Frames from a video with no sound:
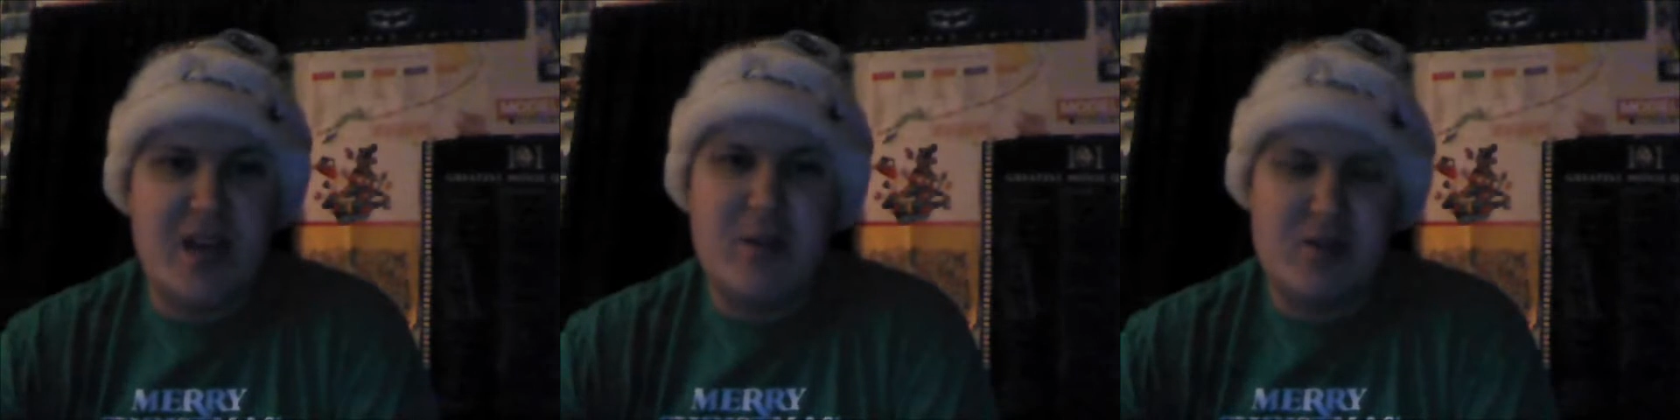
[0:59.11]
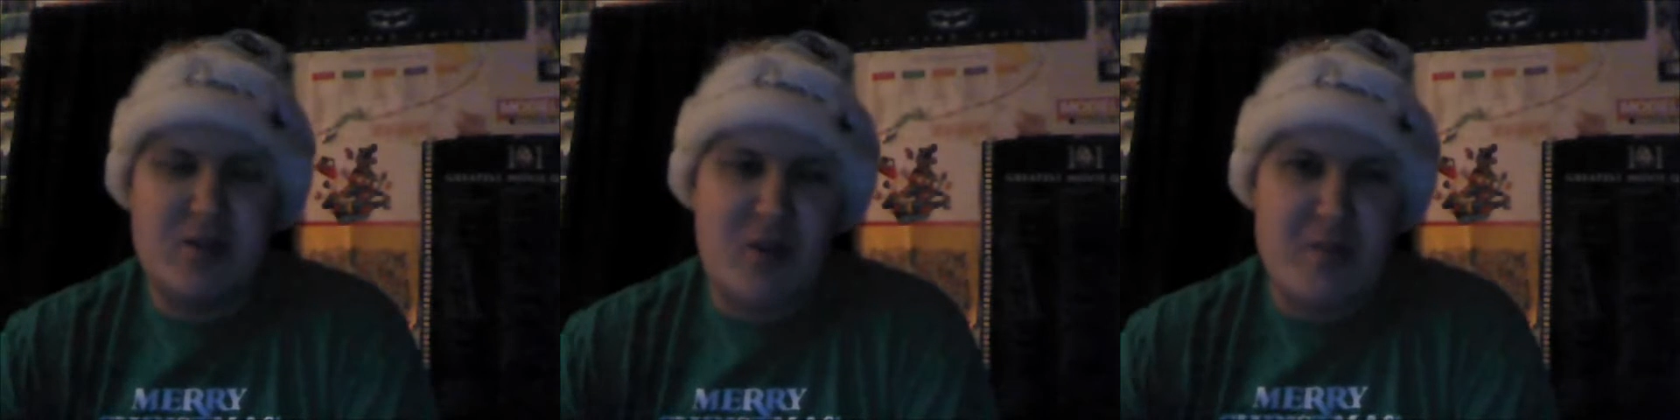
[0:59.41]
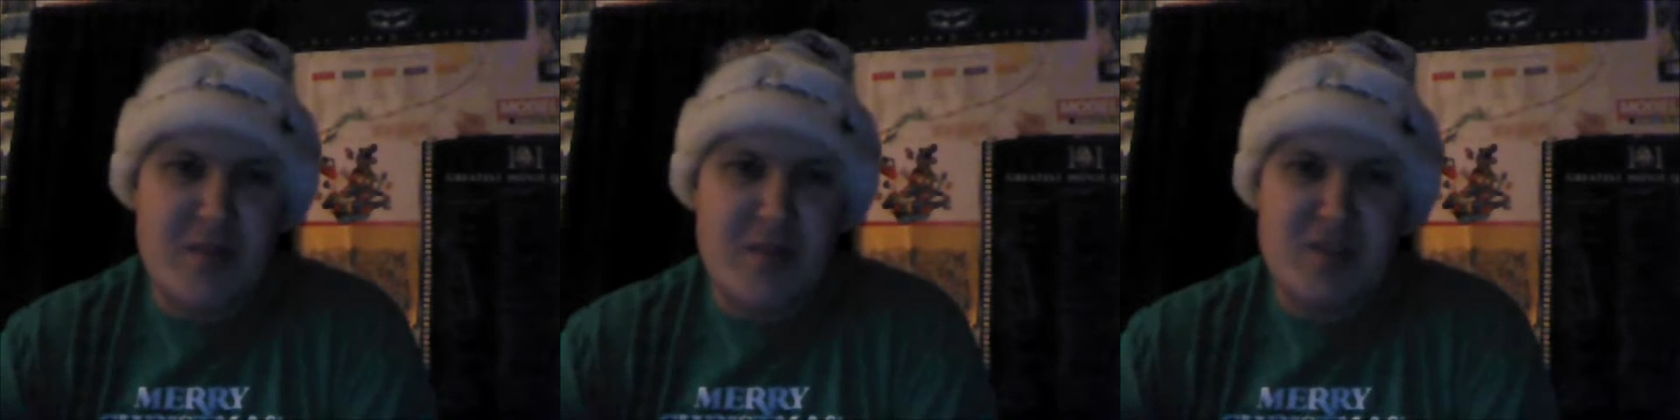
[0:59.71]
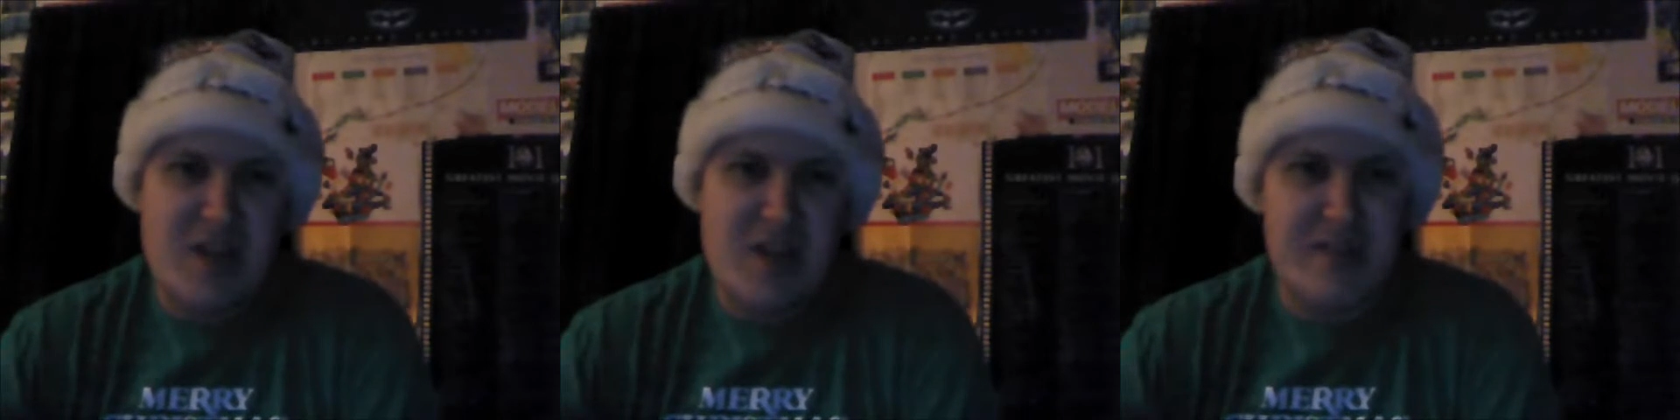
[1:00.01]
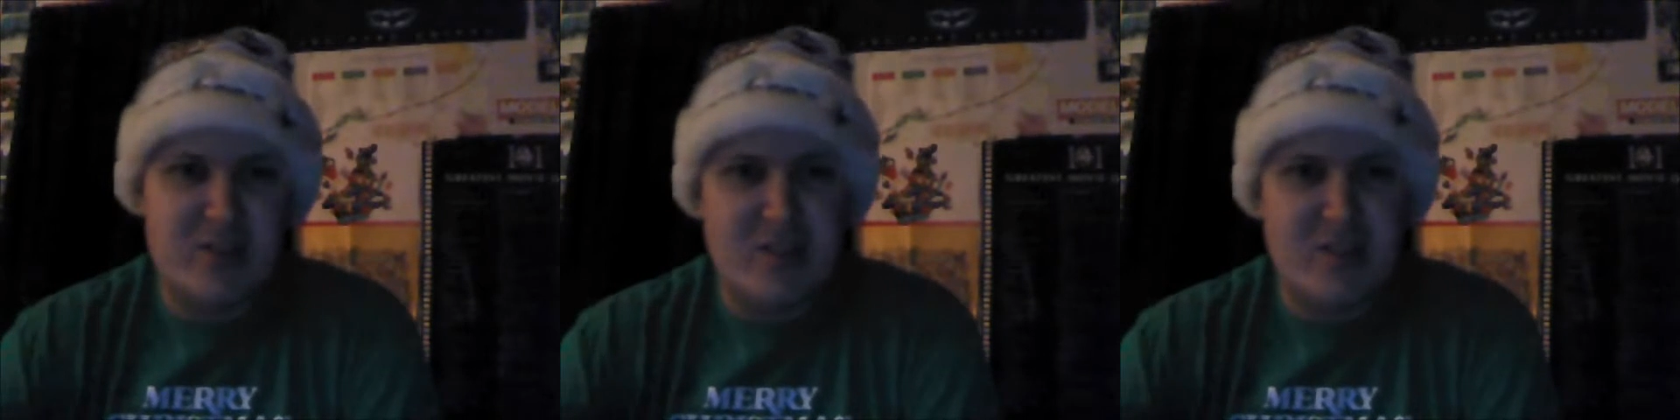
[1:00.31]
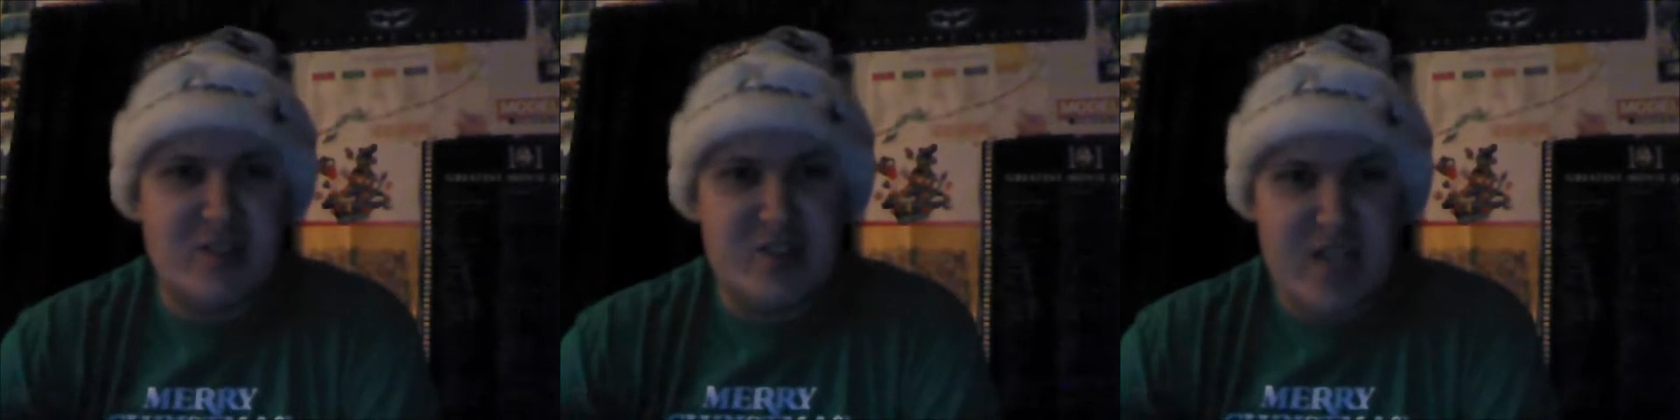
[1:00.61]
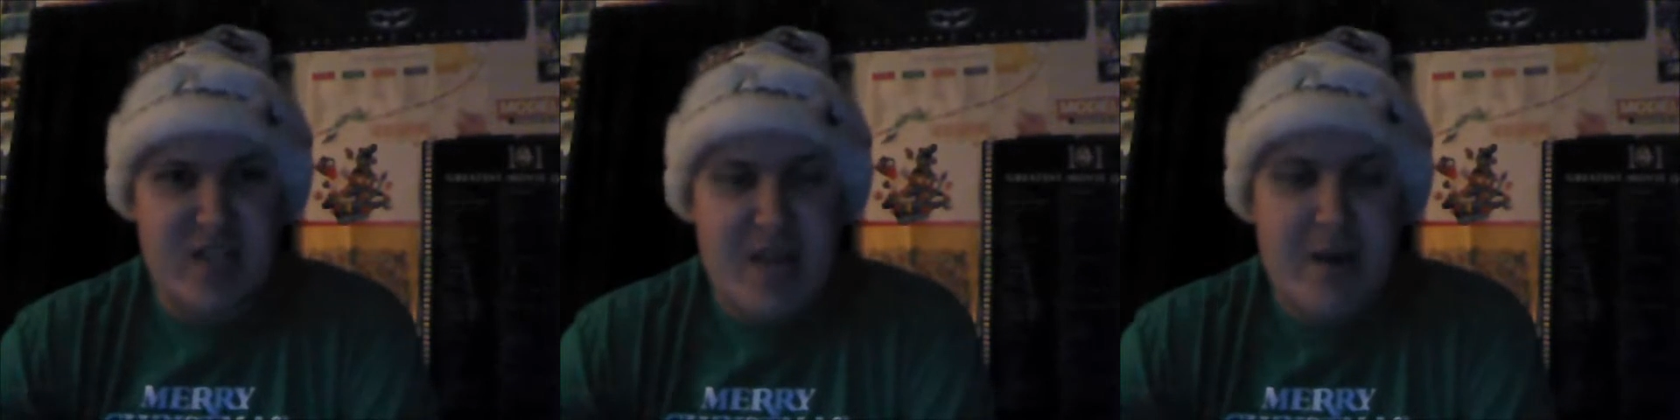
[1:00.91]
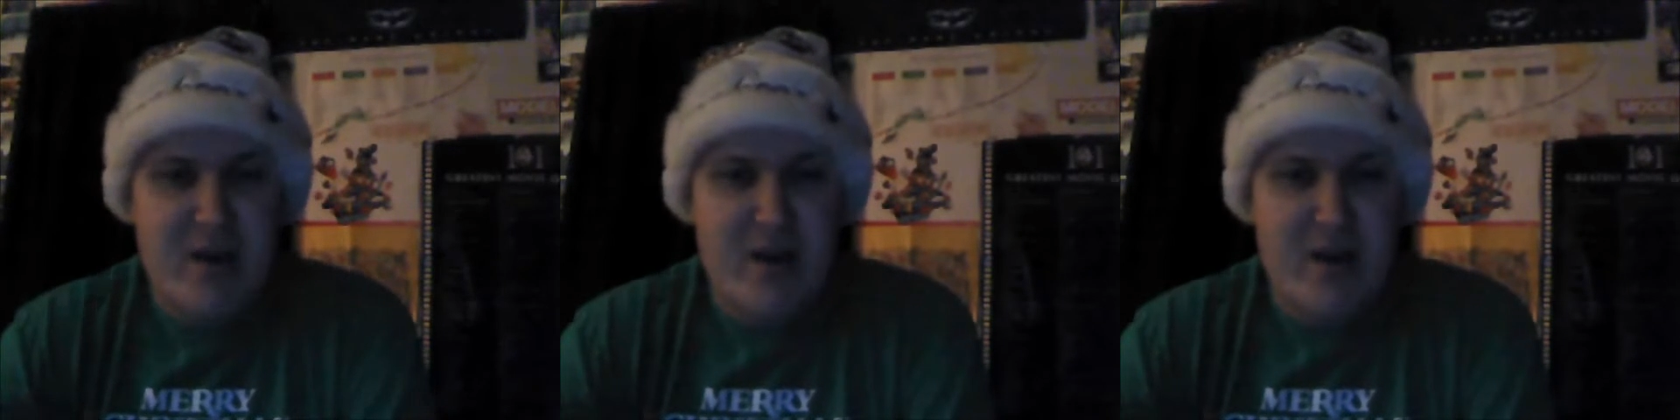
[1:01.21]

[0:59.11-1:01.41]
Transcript: I was very busy, obviously, since it came out